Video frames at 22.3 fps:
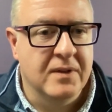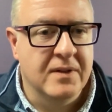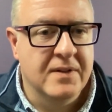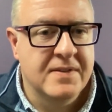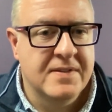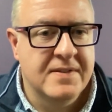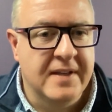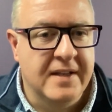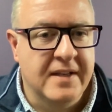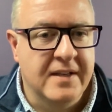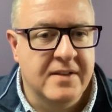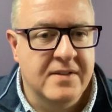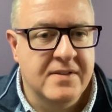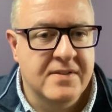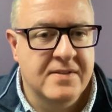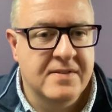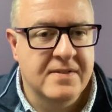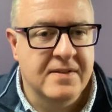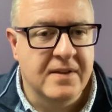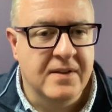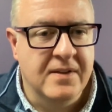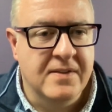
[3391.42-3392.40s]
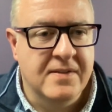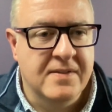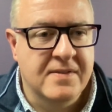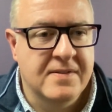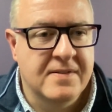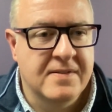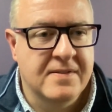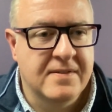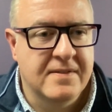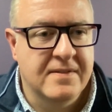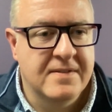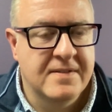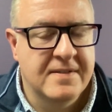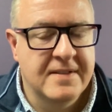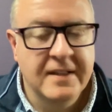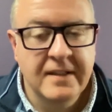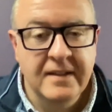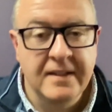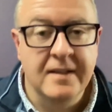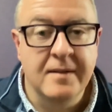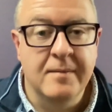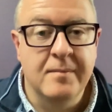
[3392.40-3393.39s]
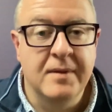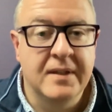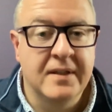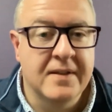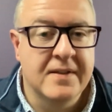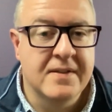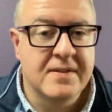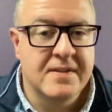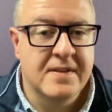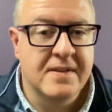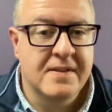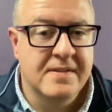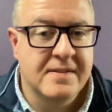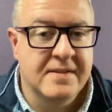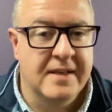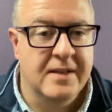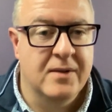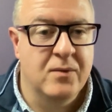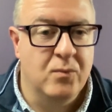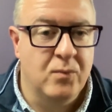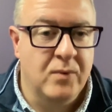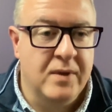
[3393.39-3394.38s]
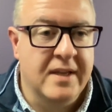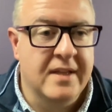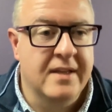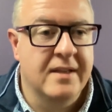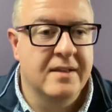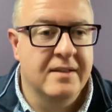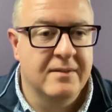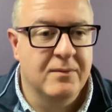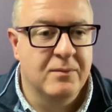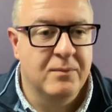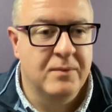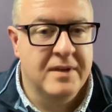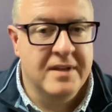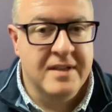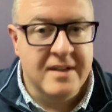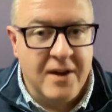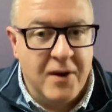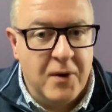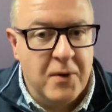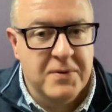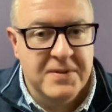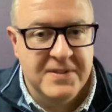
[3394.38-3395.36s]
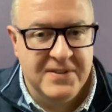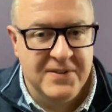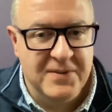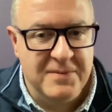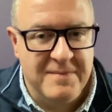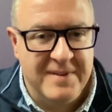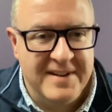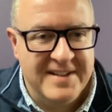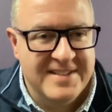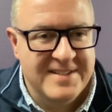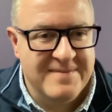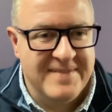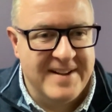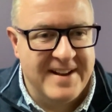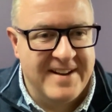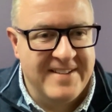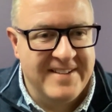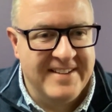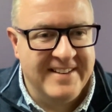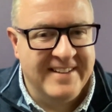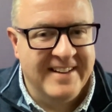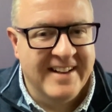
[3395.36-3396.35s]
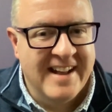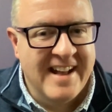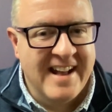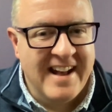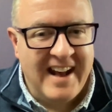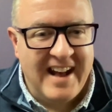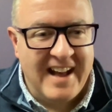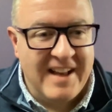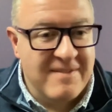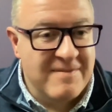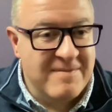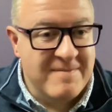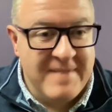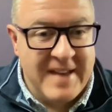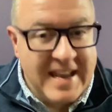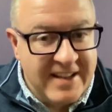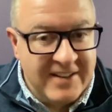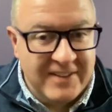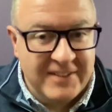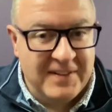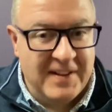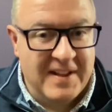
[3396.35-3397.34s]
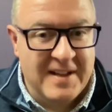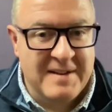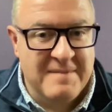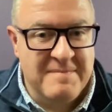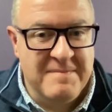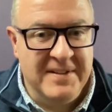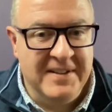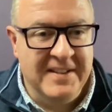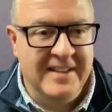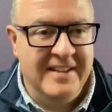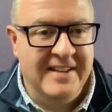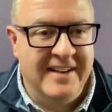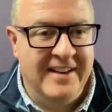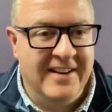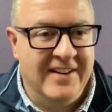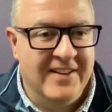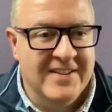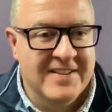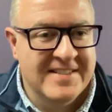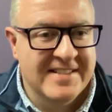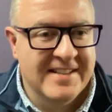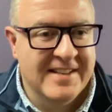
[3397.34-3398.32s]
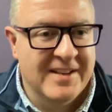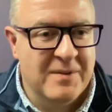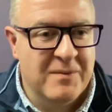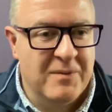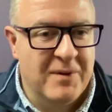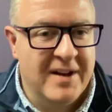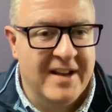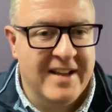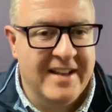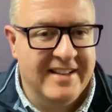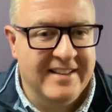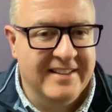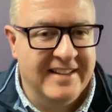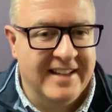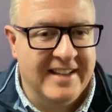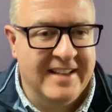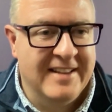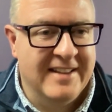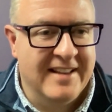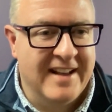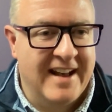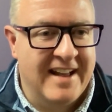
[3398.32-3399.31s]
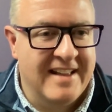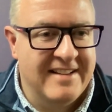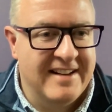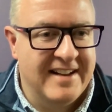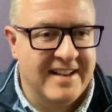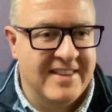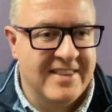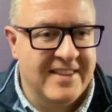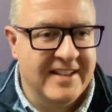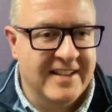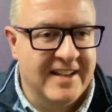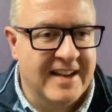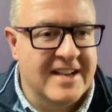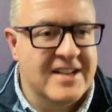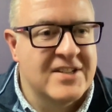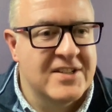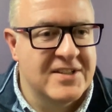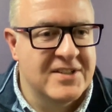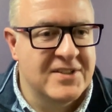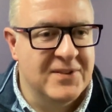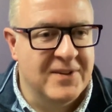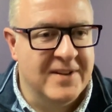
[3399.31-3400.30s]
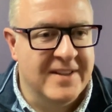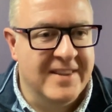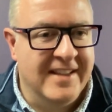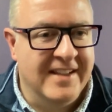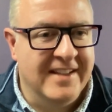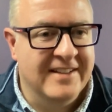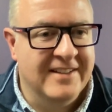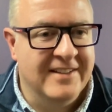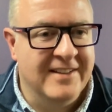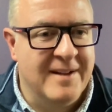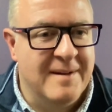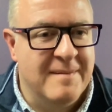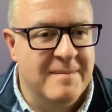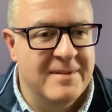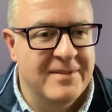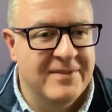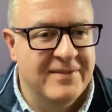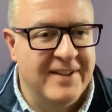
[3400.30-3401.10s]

estate is silly, because it's like we know so much about it. I've made a lot of millionaires. Like why? Like I think I should join that club if